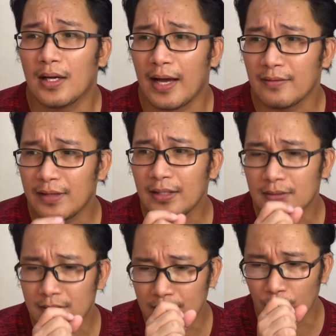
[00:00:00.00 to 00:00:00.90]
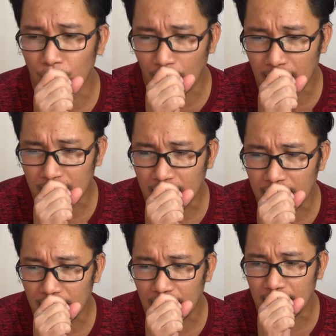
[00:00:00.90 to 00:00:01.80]
I think the one
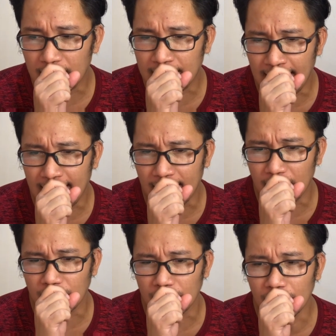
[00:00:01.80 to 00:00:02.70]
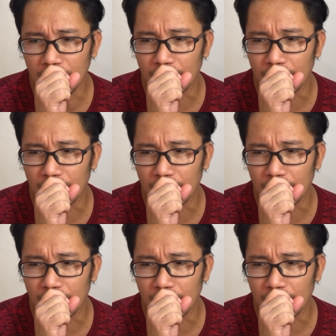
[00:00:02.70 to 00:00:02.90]
that